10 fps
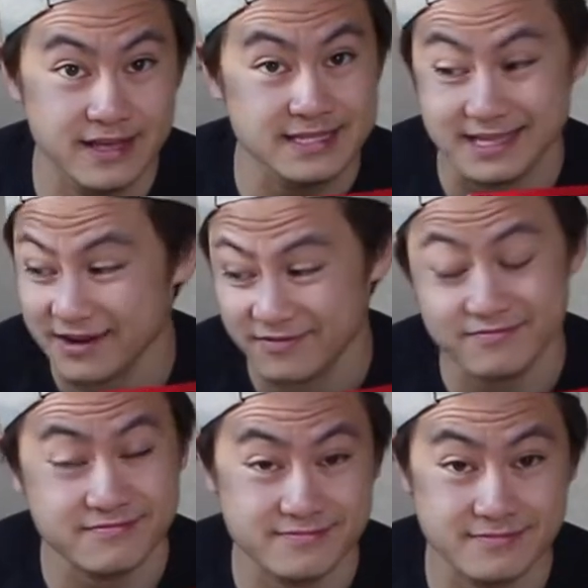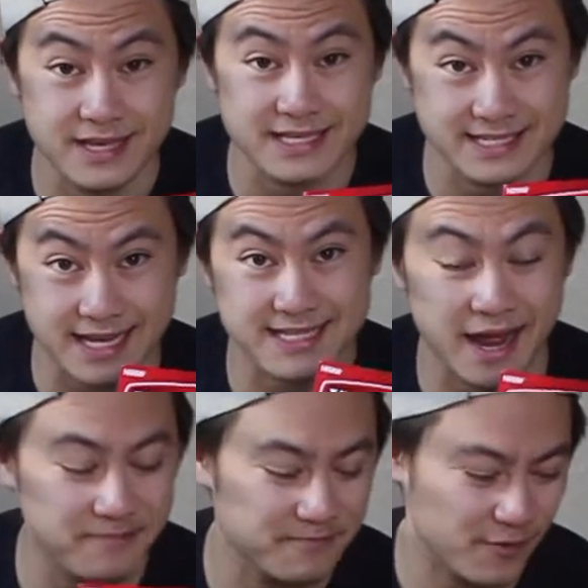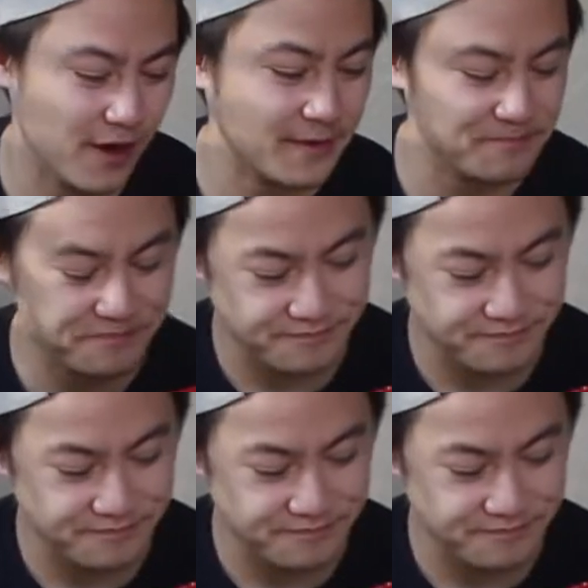instead of this next time. All right.